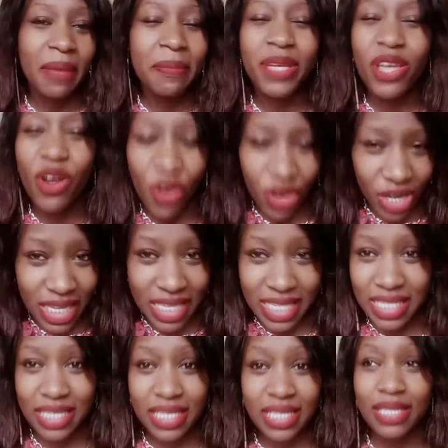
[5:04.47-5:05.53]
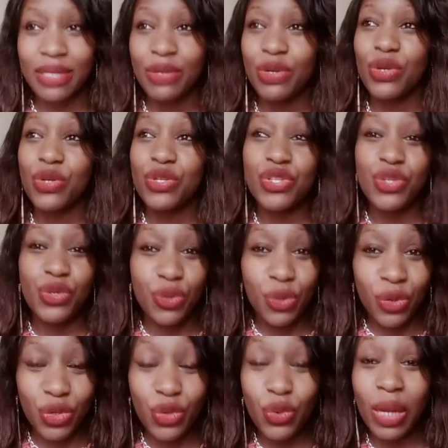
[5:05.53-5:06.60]
be honest, because you
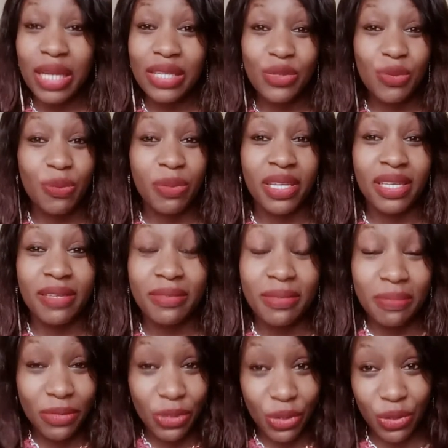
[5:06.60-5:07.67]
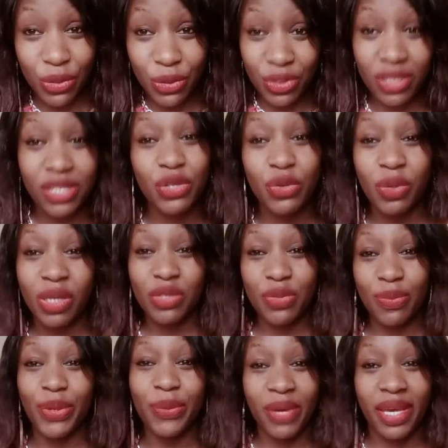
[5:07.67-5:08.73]
want to be good, you want to
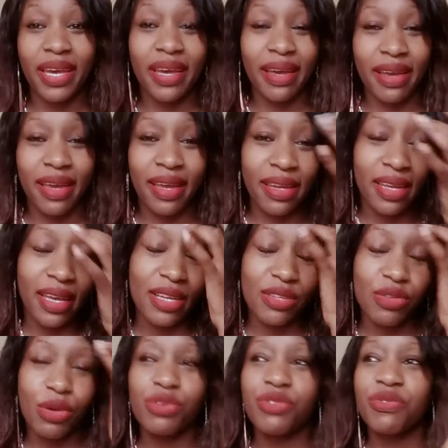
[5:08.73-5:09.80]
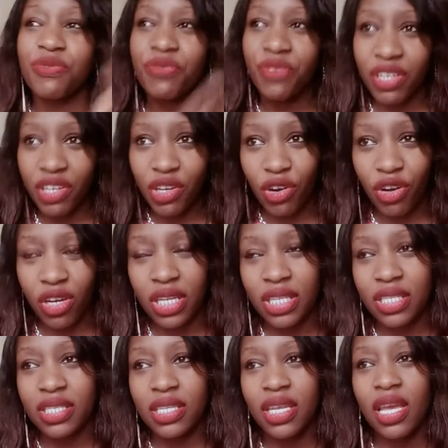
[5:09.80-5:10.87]
be okay again. Yeah, so I was very
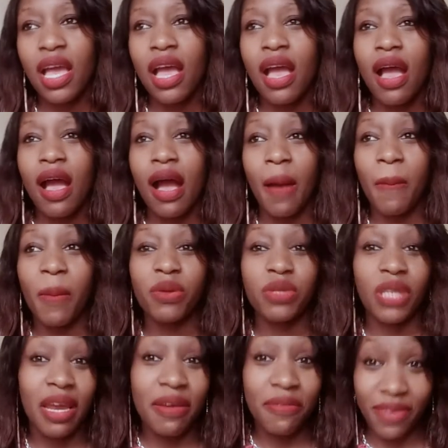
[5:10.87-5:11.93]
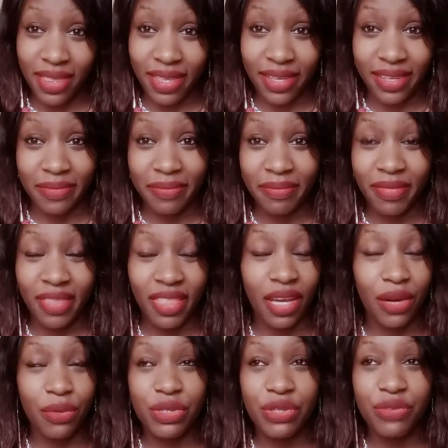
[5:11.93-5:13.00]
honest about everything
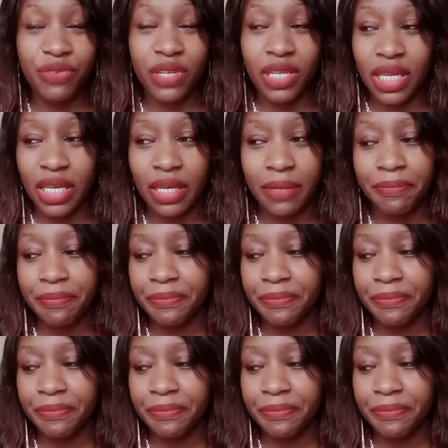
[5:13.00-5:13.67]
that I was feeling,